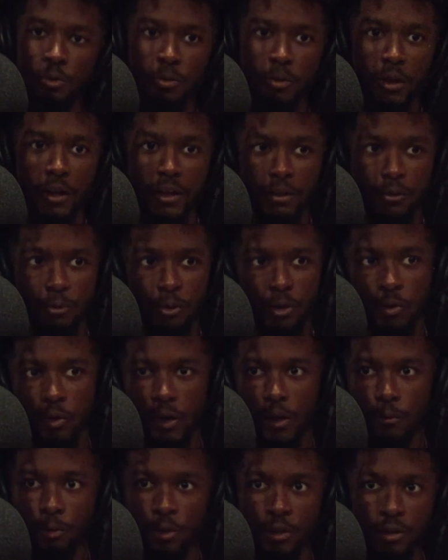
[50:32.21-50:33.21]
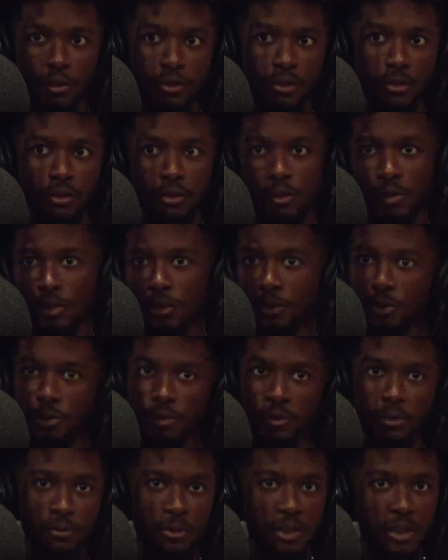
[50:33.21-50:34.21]
Like what do I want to, you
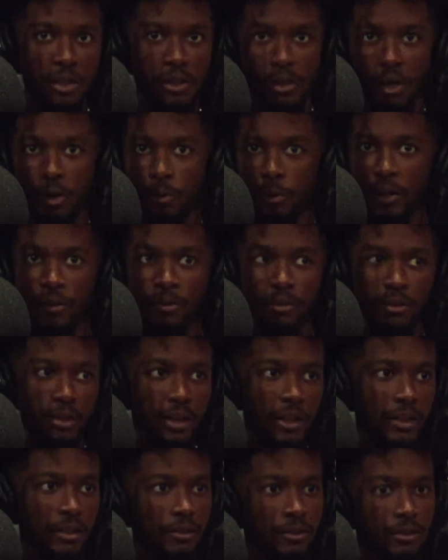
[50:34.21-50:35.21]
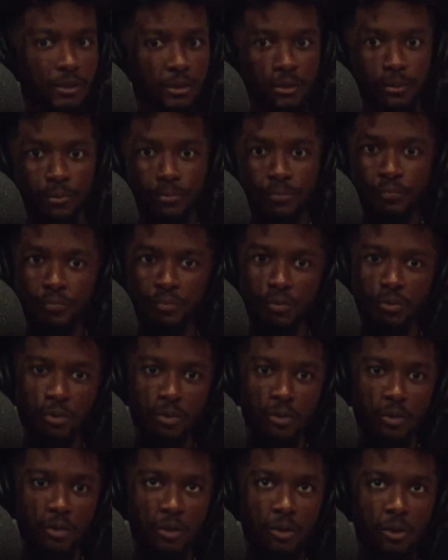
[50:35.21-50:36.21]
know what I'm saying, go out like well
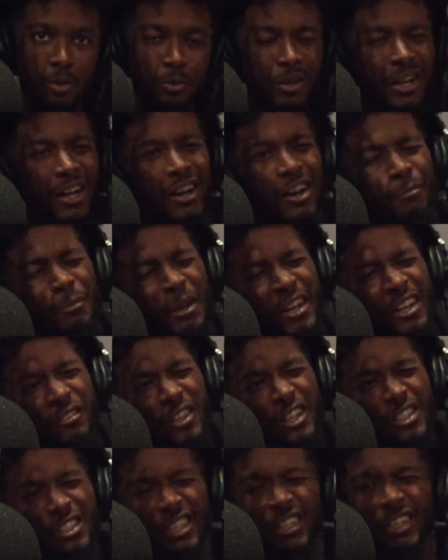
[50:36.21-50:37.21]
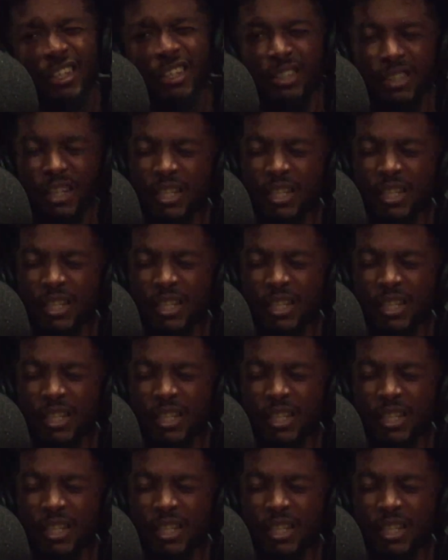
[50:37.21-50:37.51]
no, I'm not even gonna say that.